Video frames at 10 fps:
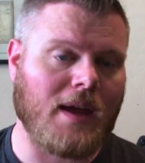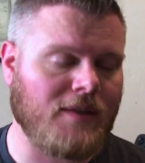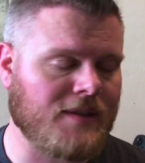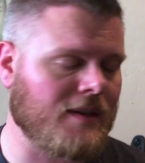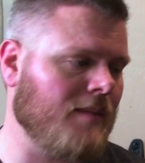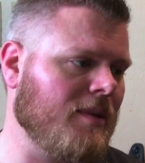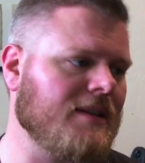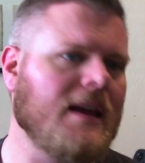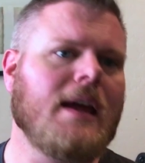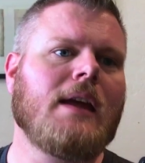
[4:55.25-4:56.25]
heavy
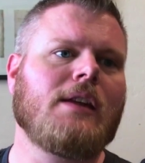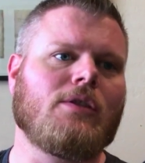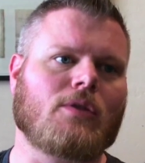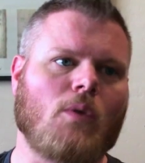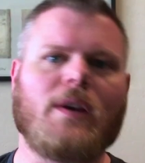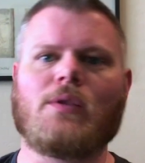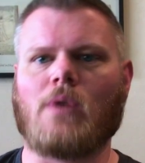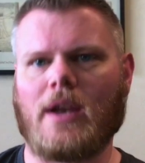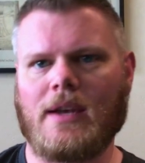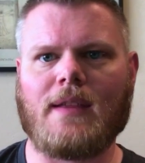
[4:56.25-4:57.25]
sediment, you're going to
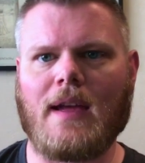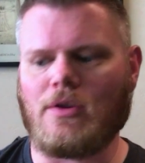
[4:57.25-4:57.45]
run into that.